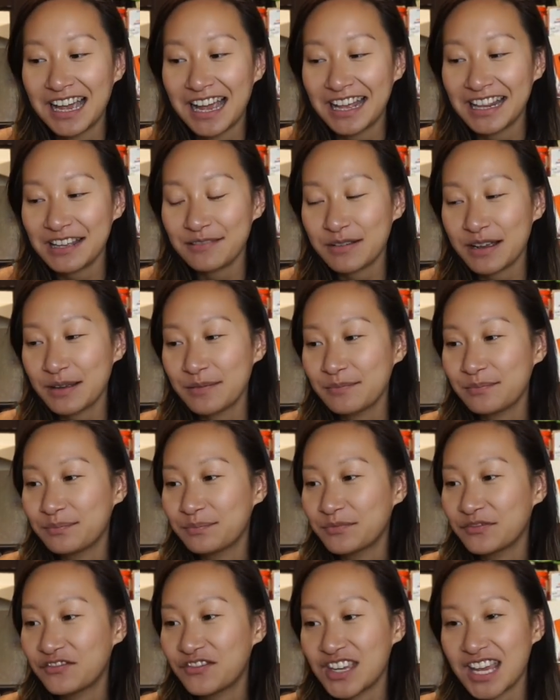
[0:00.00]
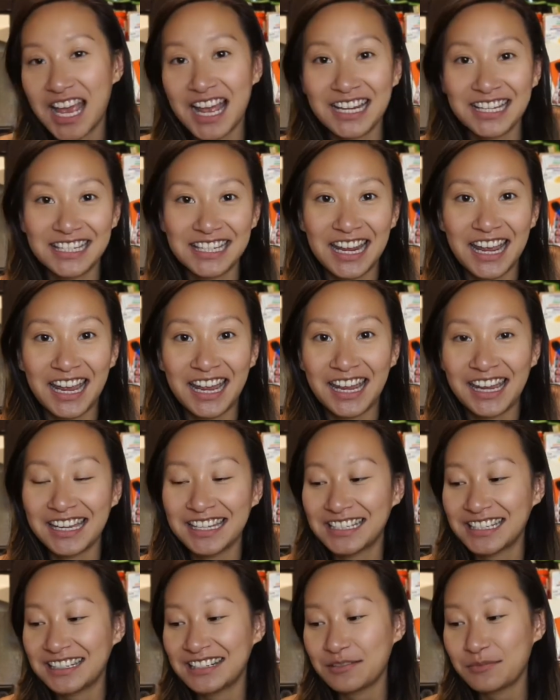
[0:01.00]
I think my fiance
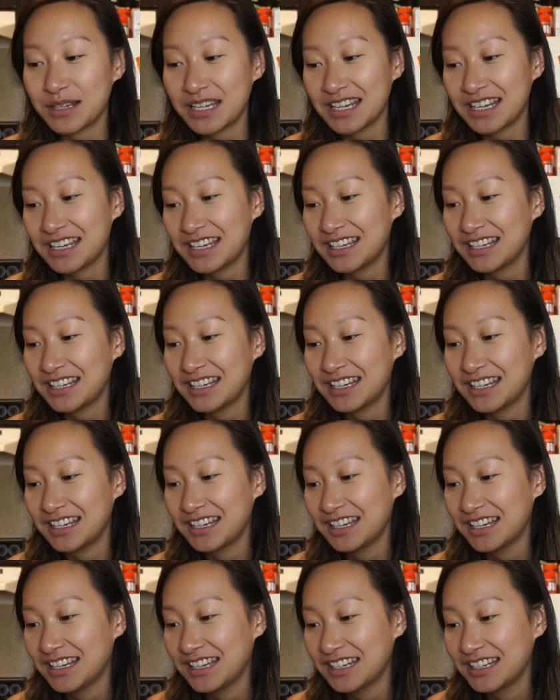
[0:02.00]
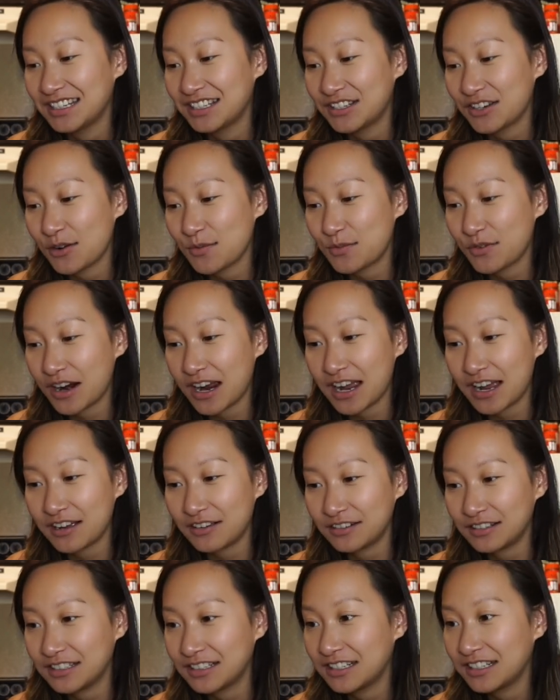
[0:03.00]
is gonna be so
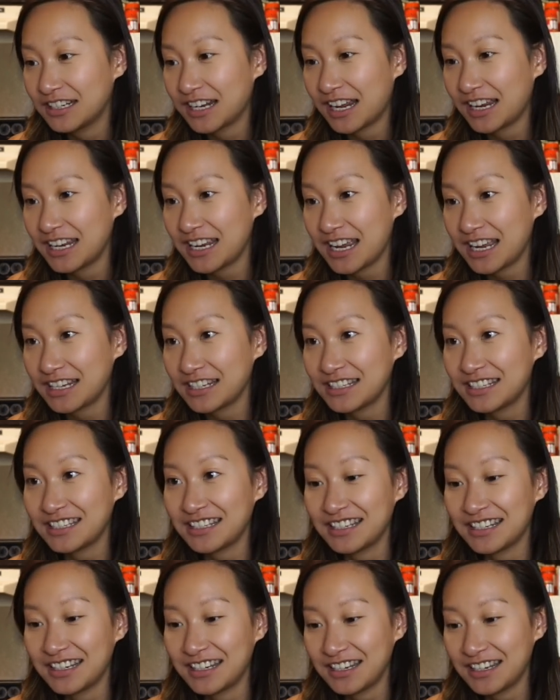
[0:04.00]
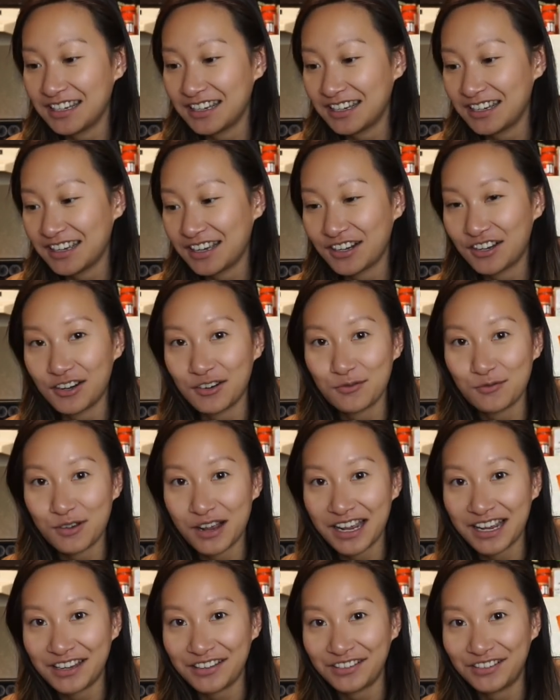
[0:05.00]
proud that he has a good
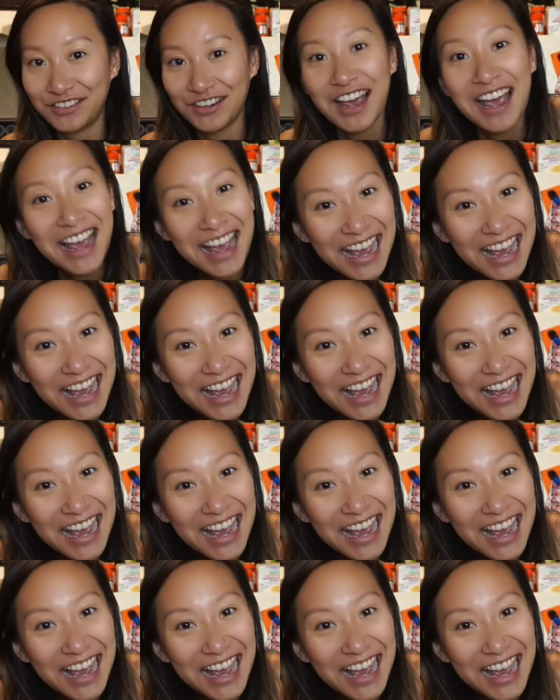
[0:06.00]
wife.